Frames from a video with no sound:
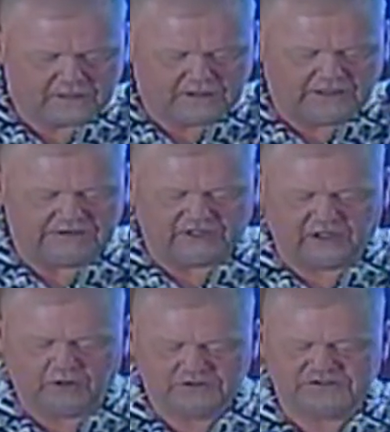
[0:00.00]
and the
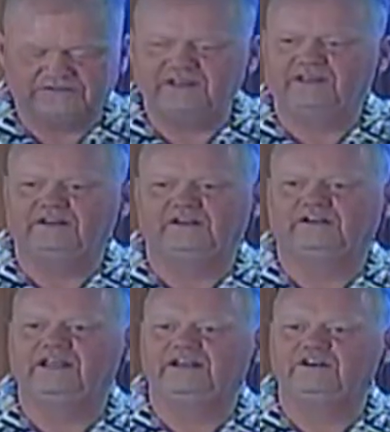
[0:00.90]
lows of thinking they're
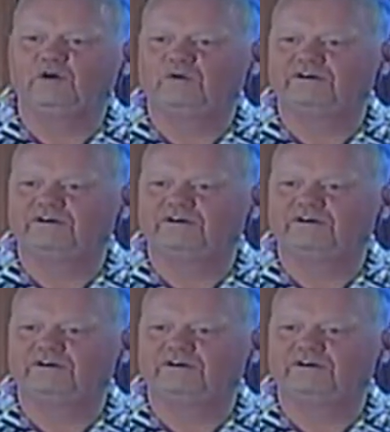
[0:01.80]
getting nowhere